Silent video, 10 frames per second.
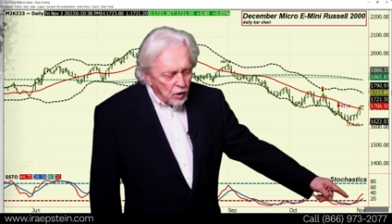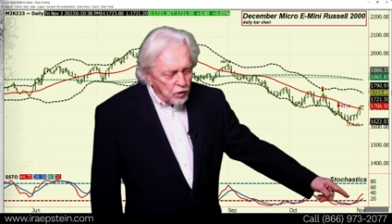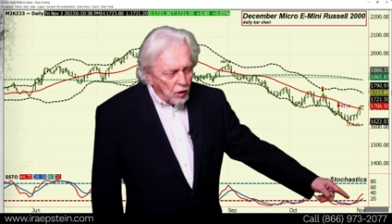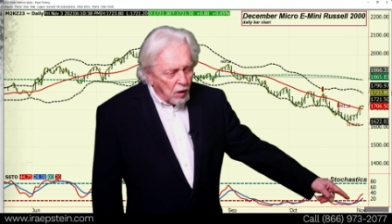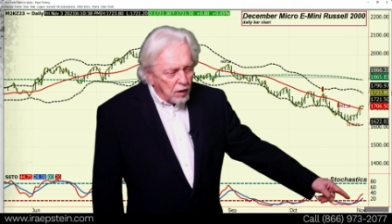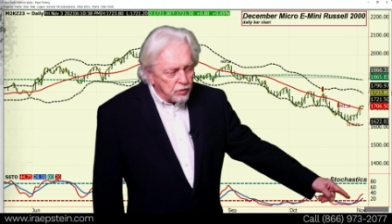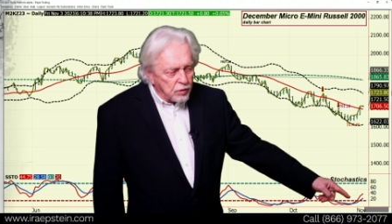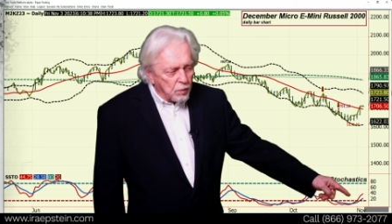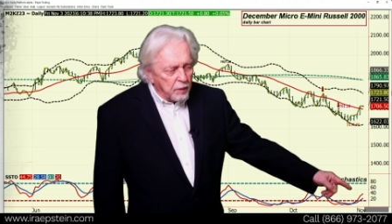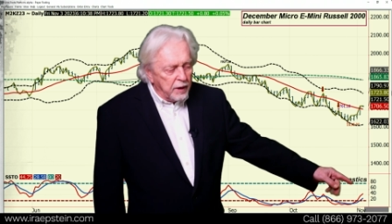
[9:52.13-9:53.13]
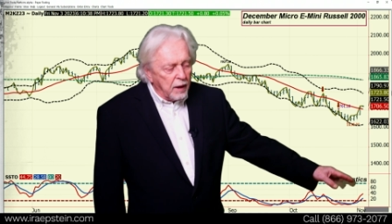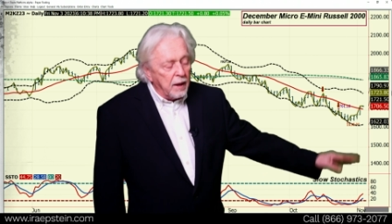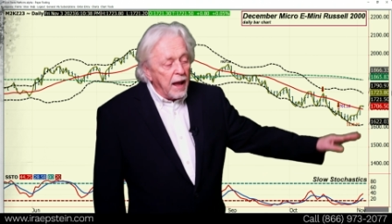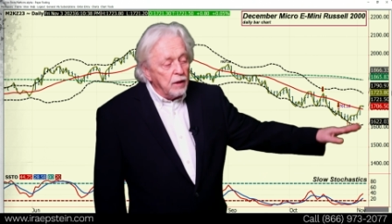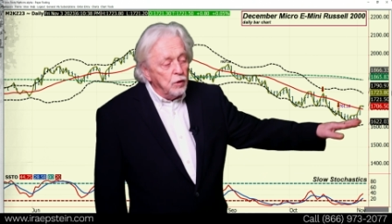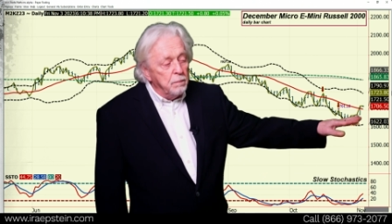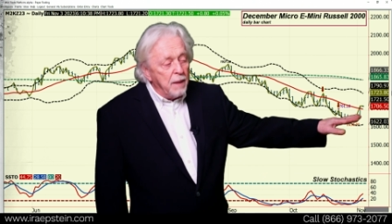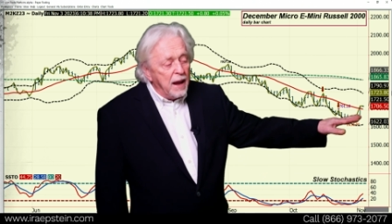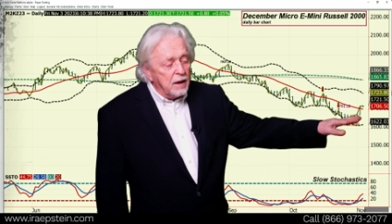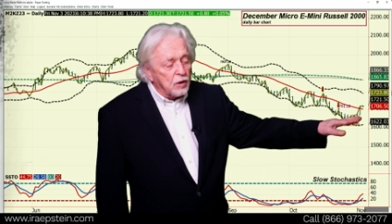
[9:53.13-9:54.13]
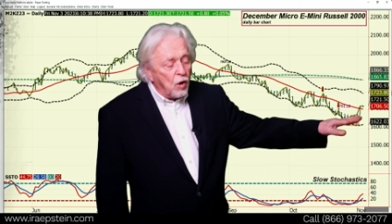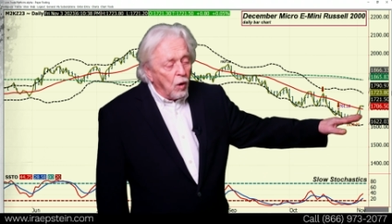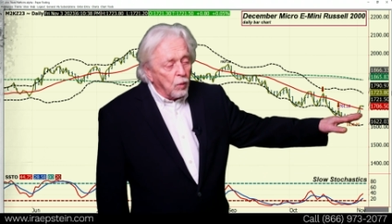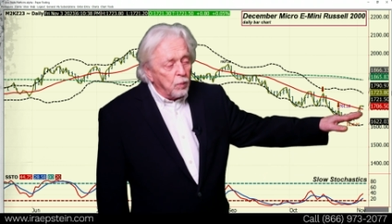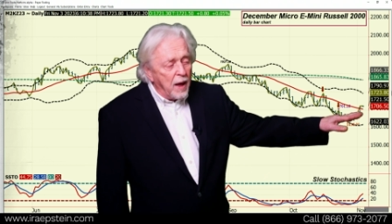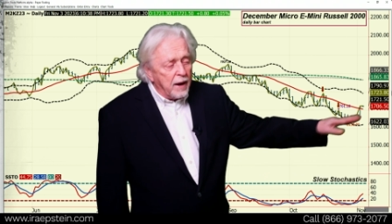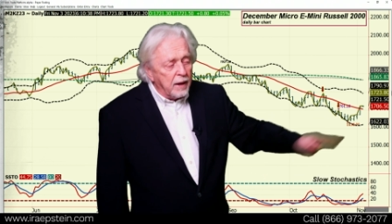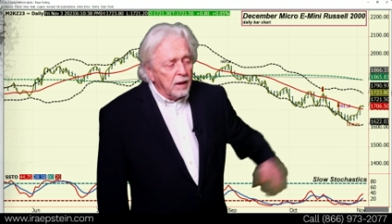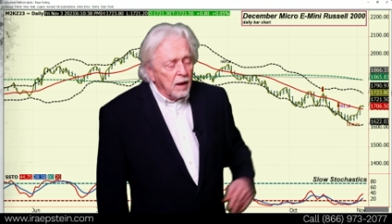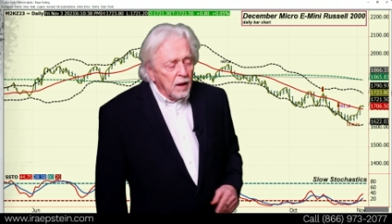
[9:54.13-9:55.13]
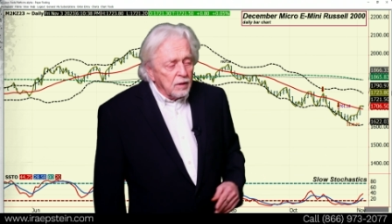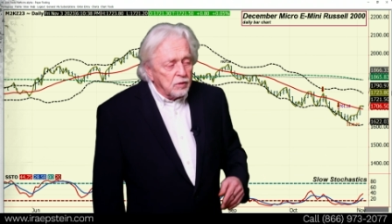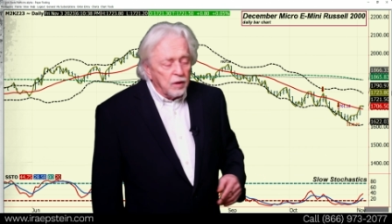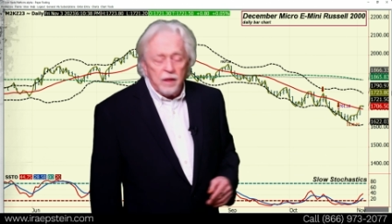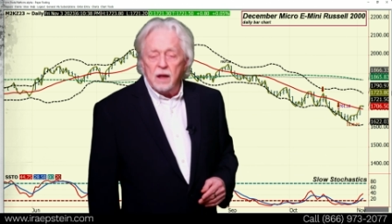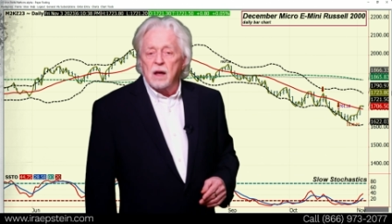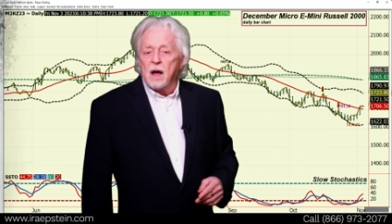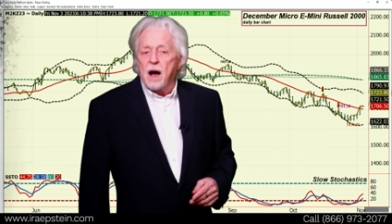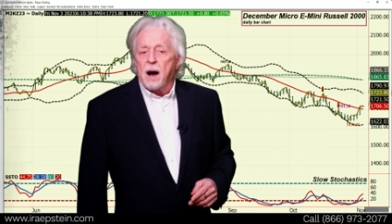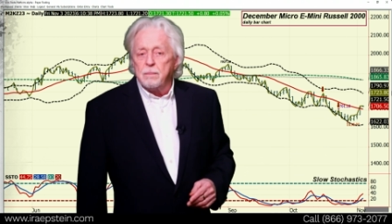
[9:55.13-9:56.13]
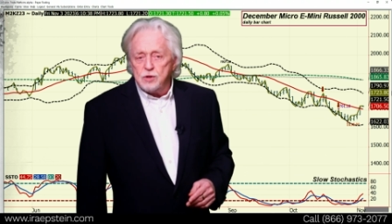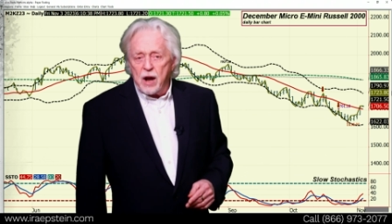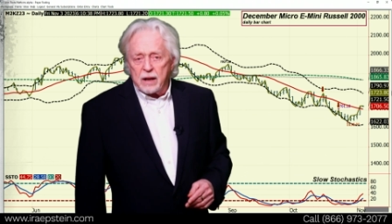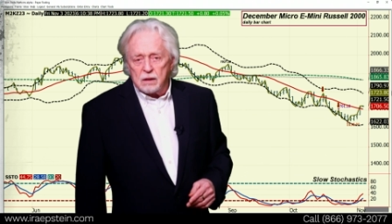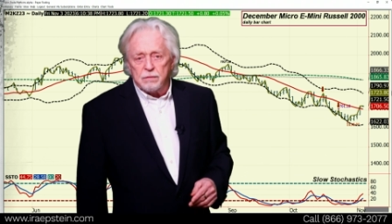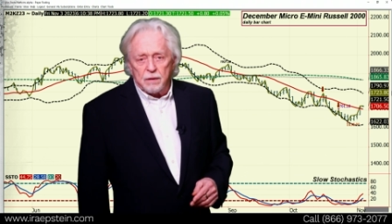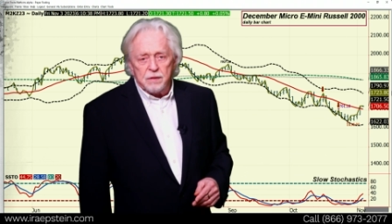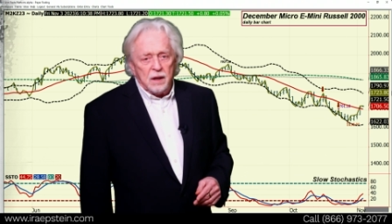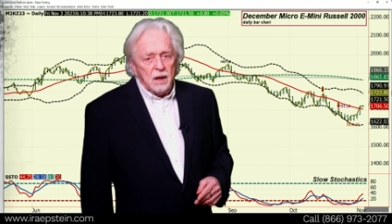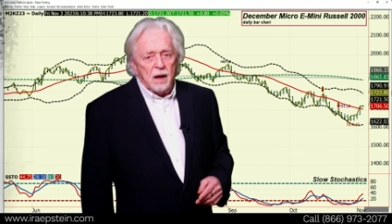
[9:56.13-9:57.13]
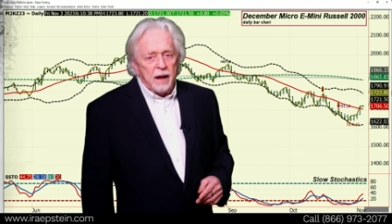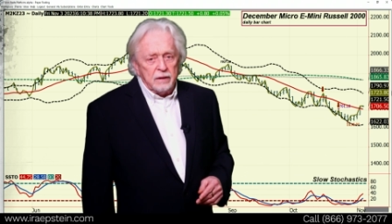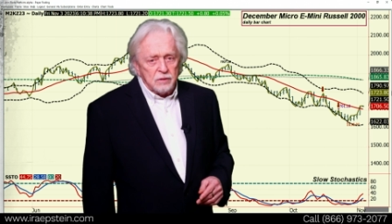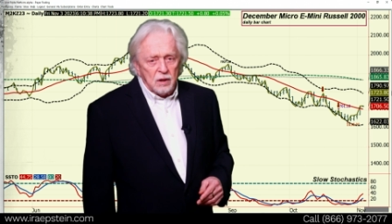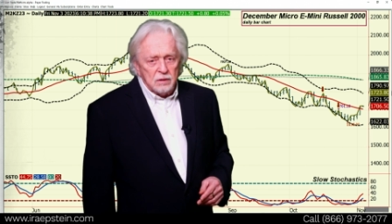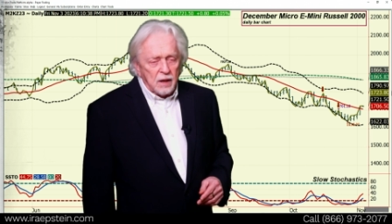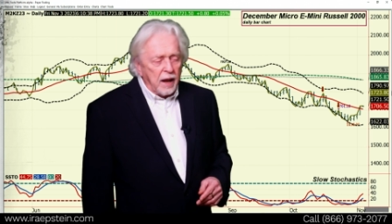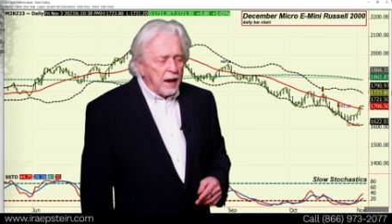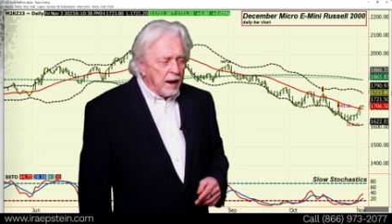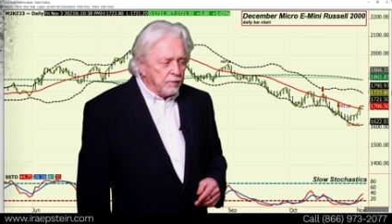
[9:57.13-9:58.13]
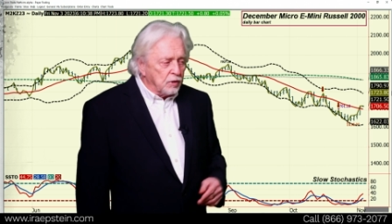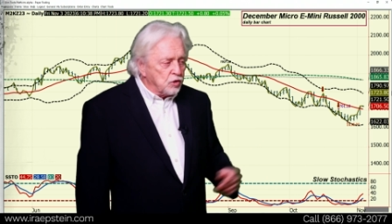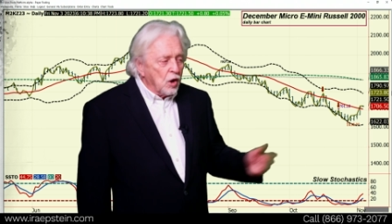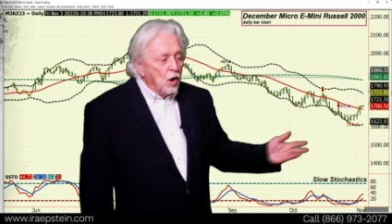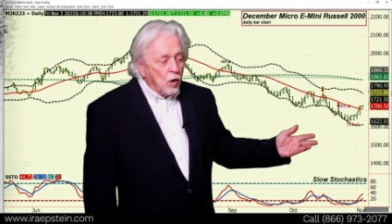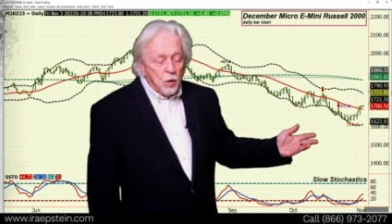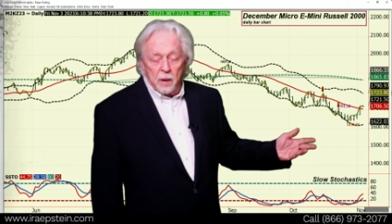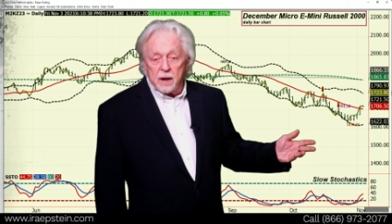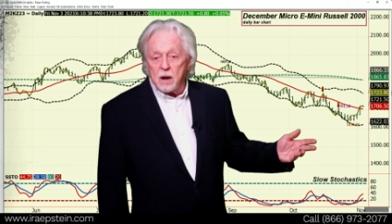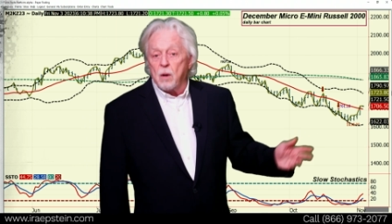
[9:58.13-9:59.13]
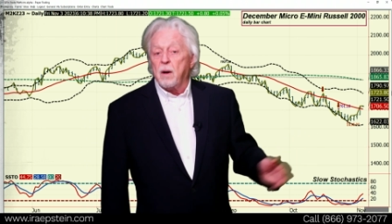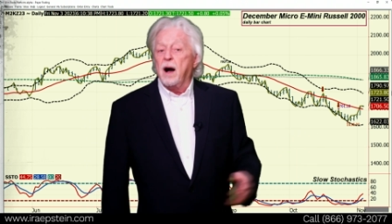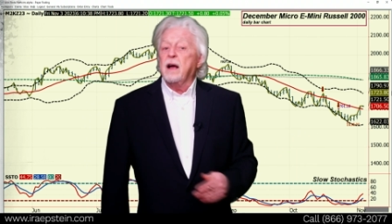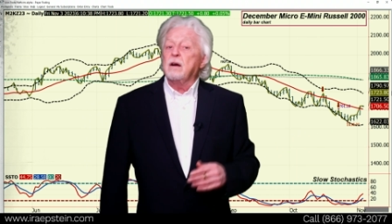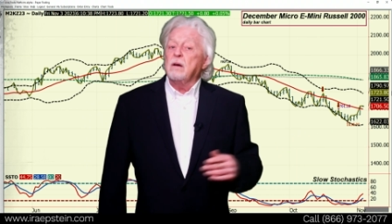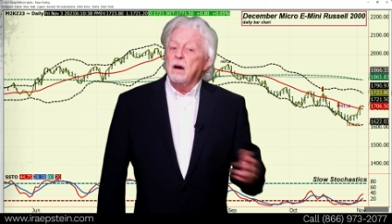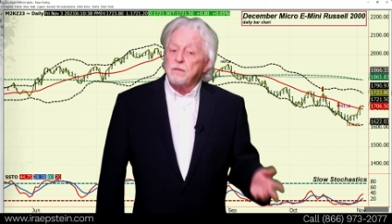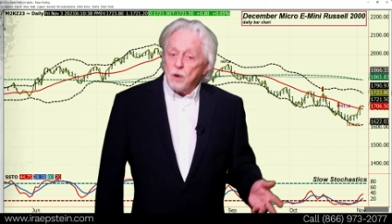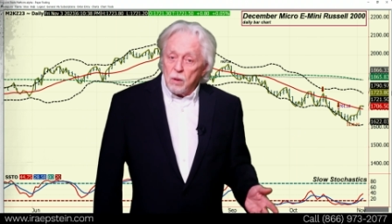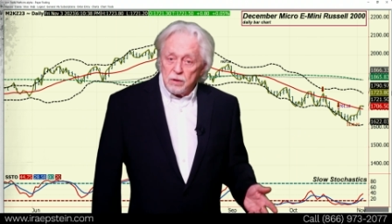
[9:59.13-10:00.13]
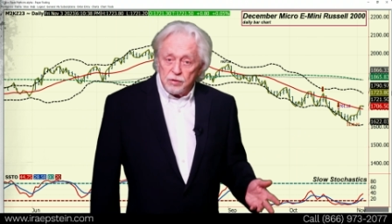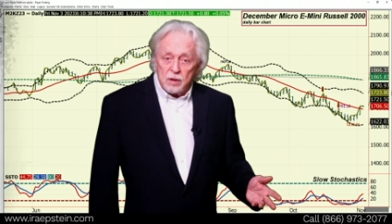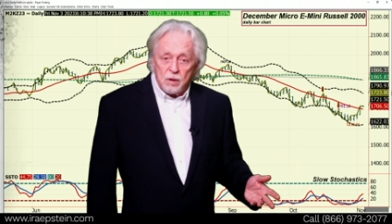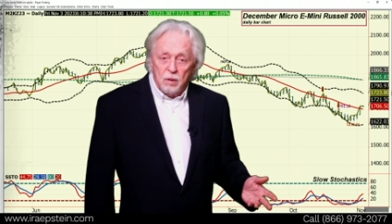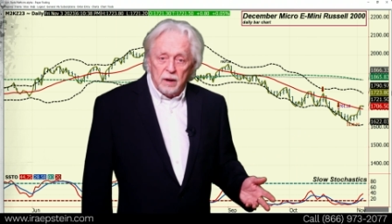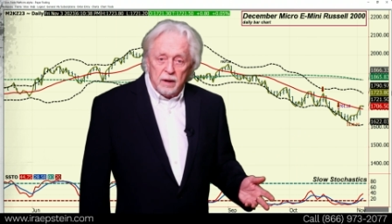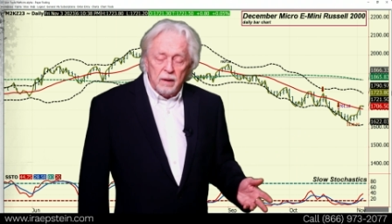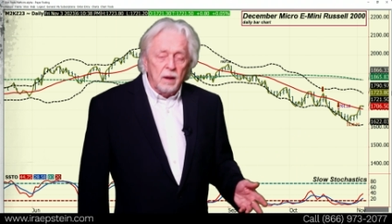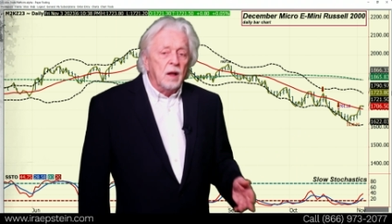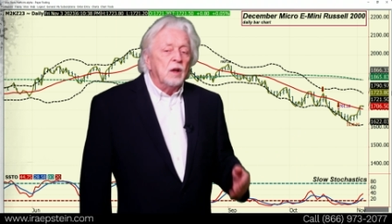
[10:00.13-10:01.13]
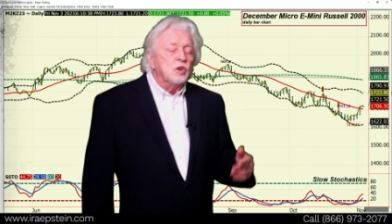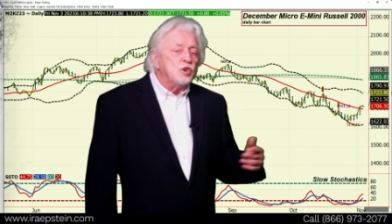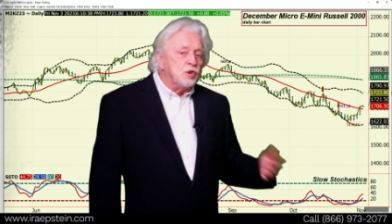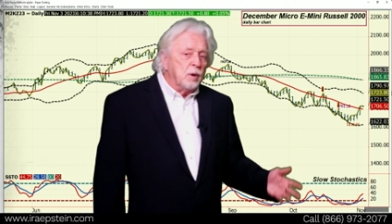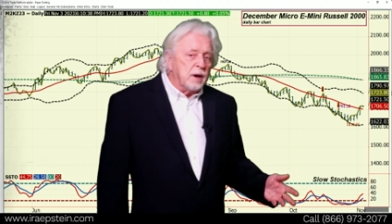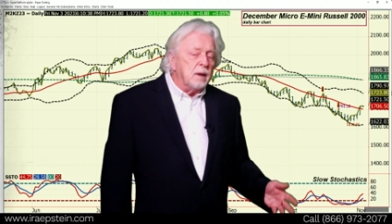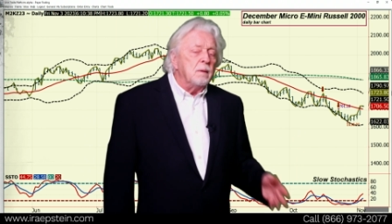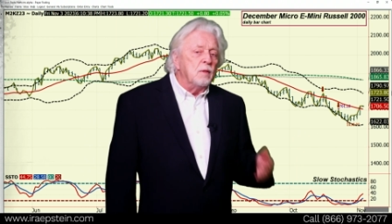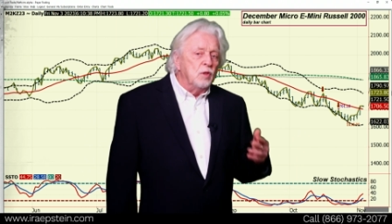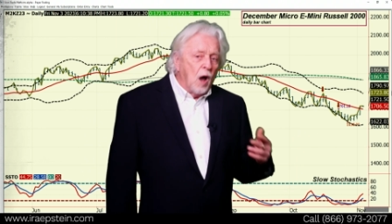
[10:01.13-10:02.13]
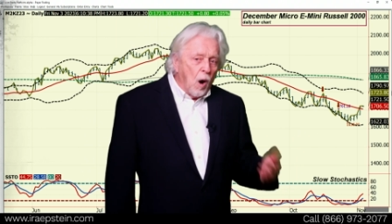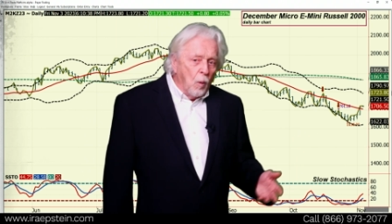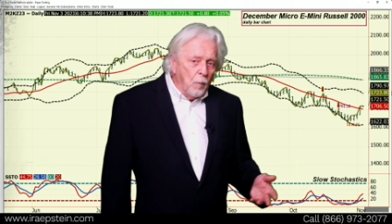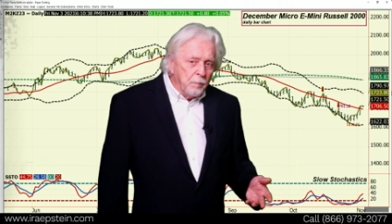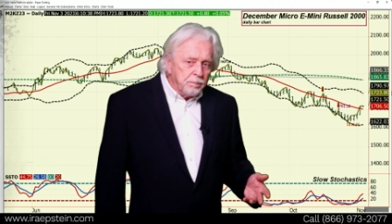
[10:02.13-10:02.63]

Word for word: You lost the reading and you made it already to the objective of the 18 day average. Could it go higher? Of course it could. Should it? No.